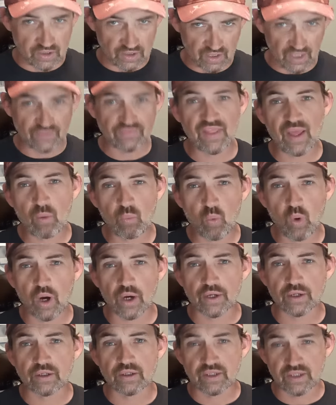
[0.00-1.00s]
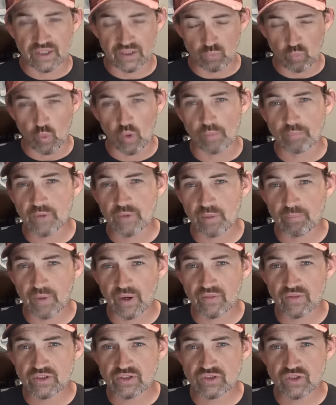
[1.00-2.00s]
Let that water get warmed up
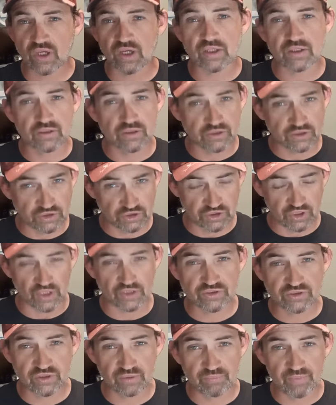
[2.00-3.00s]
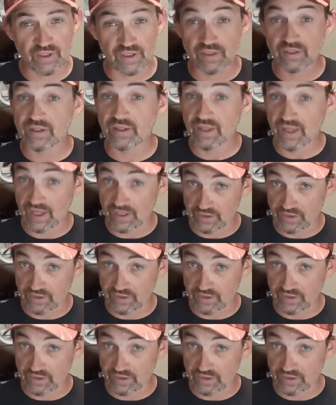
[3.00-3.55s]
by the sun just a bit,